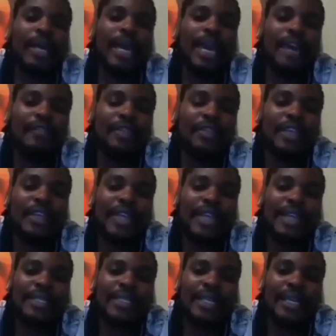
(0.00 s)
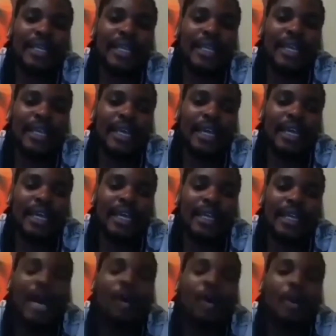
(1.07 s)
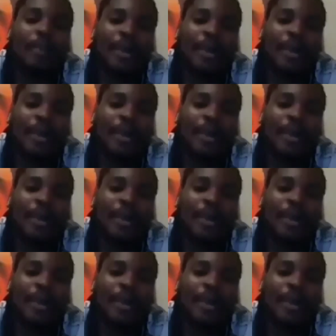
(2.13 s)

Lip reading: everything that their hope